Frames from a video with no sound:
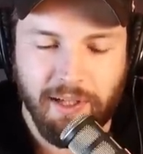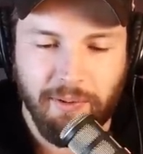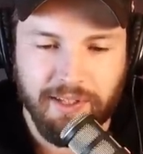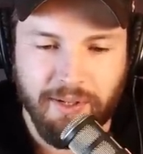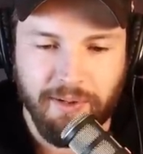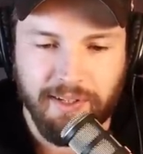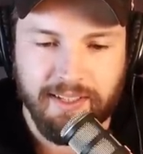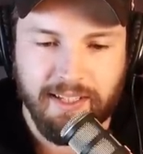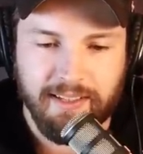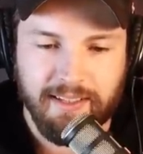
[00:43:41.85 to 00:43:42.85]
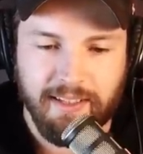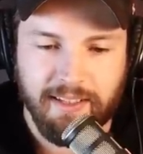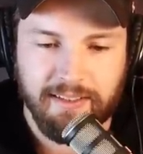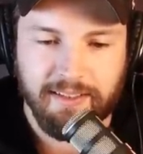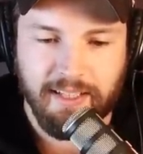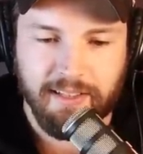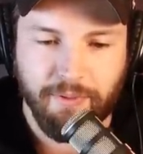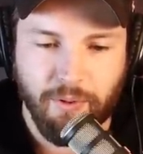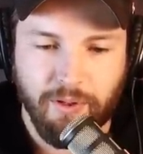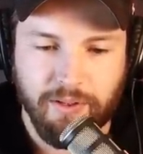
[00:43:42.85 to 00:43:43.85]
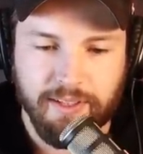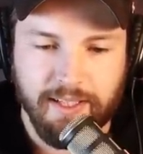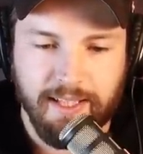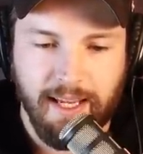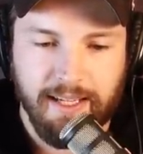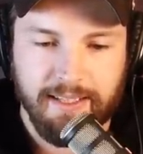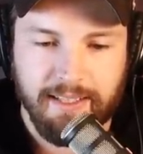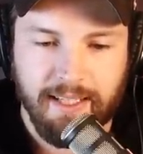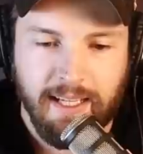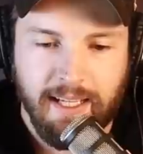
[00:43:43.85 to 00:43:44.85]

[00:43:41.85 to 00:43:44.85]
Lower Score Assist six four six eight.